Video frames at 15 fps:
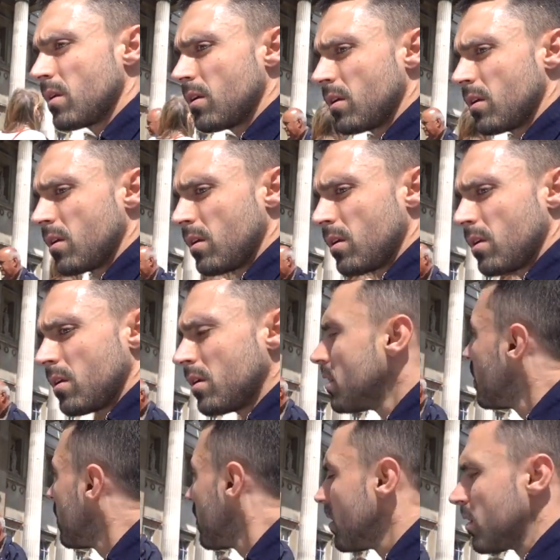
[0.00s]

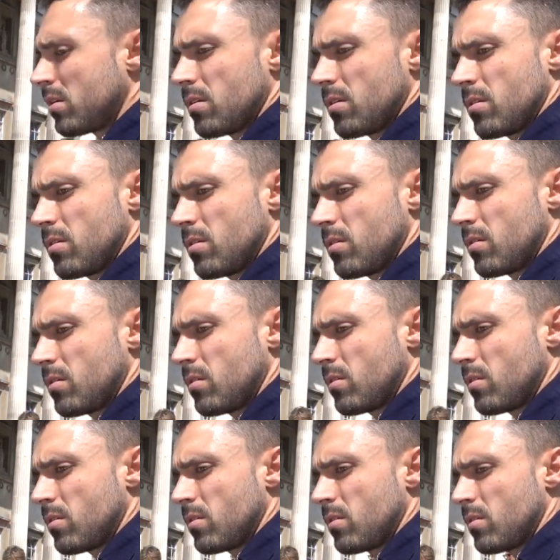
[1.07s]

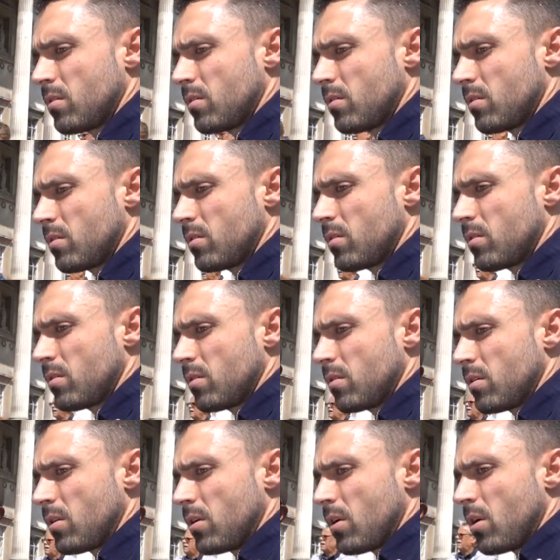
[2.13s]

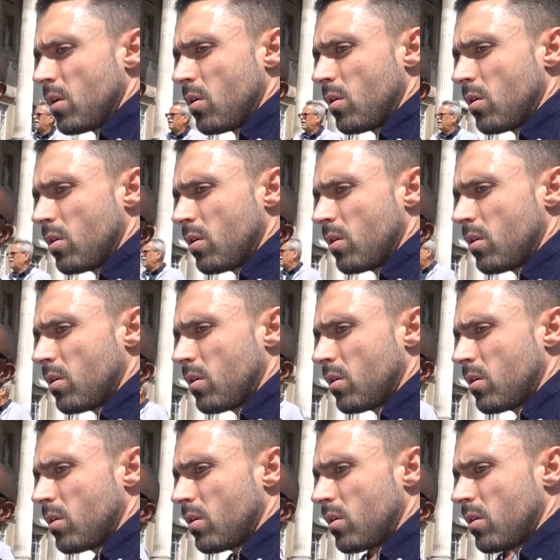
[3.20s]

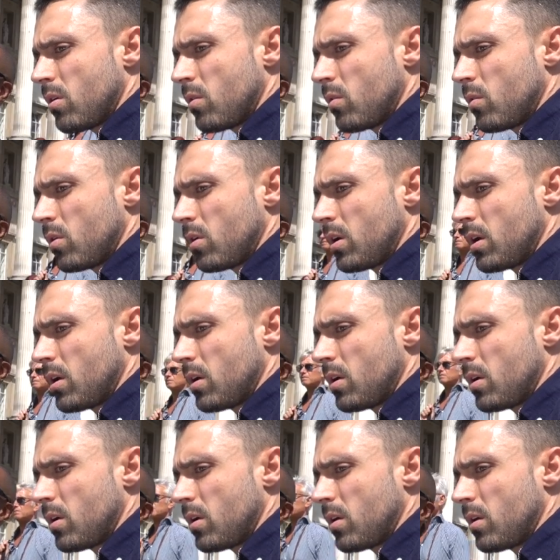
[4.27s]

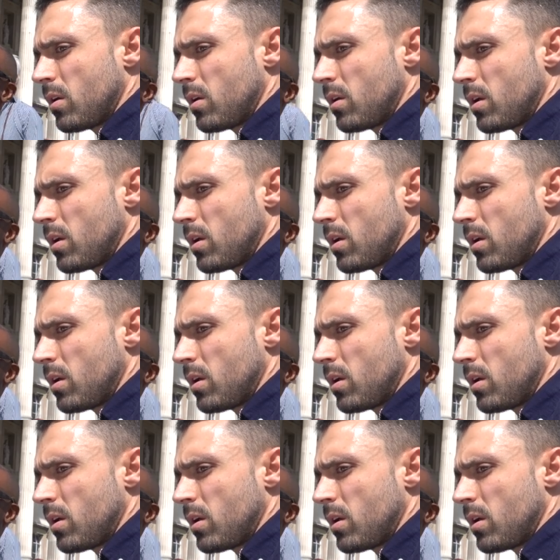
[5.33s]
[no speech]